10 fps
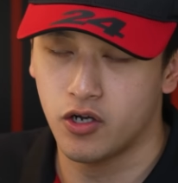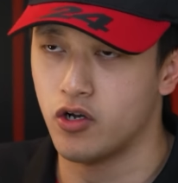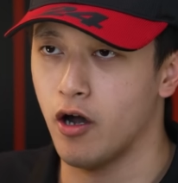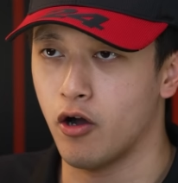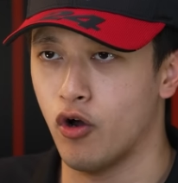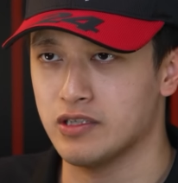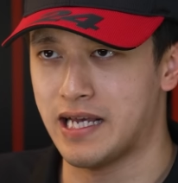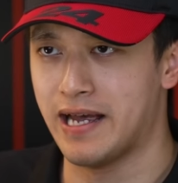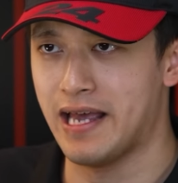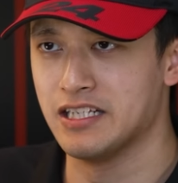causing
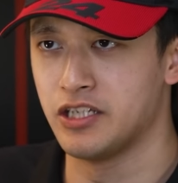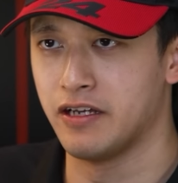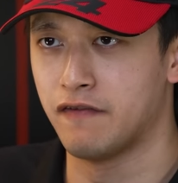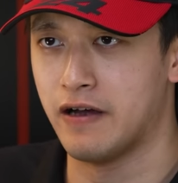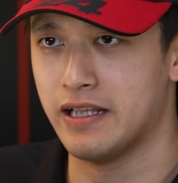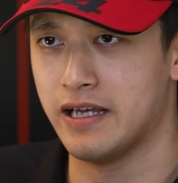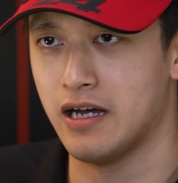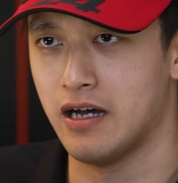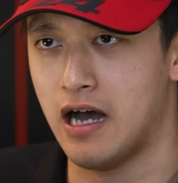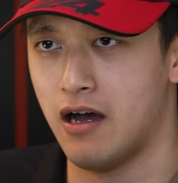an engine failure